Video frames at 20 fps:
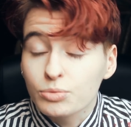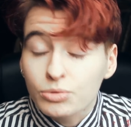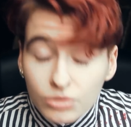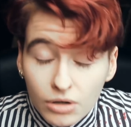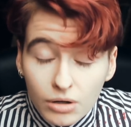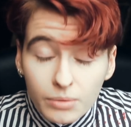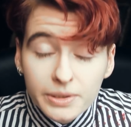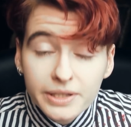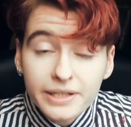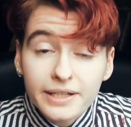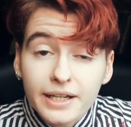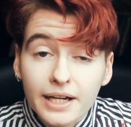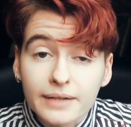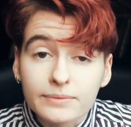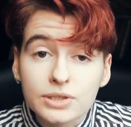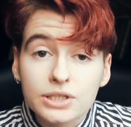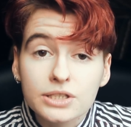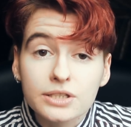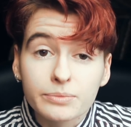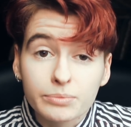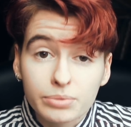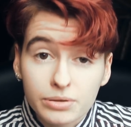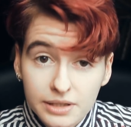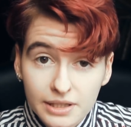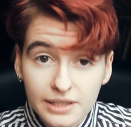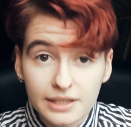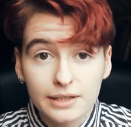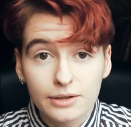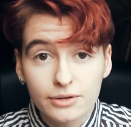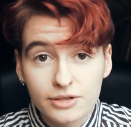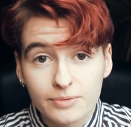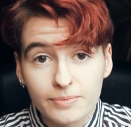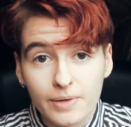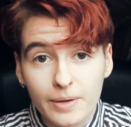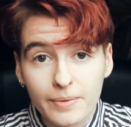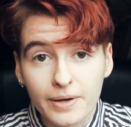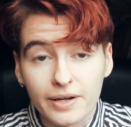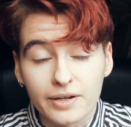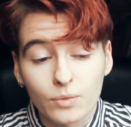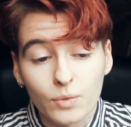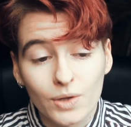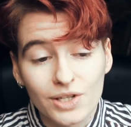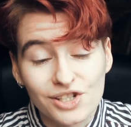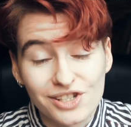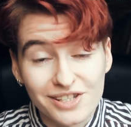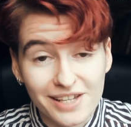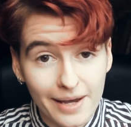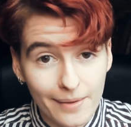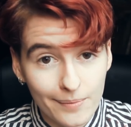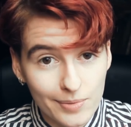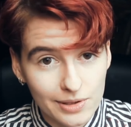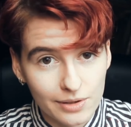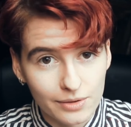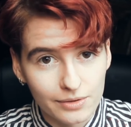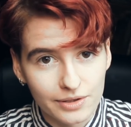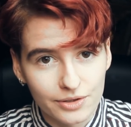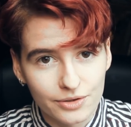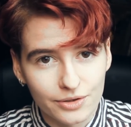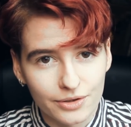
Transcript: probably think I'm just completely losing my mind, which is absolutely